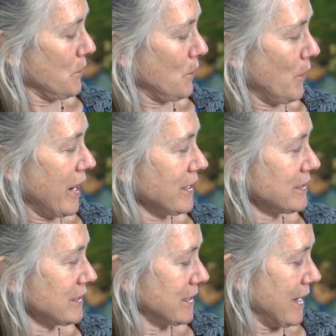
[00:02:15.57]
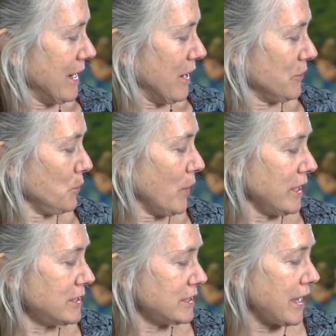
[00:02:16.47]
Wednesday. On
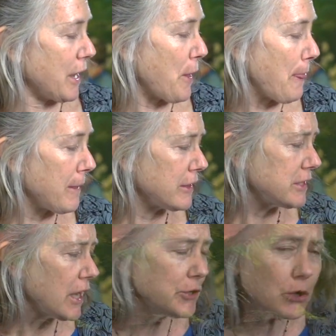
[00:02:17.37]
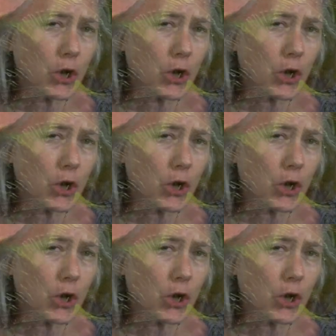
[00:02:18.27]
Wednesday, Daniel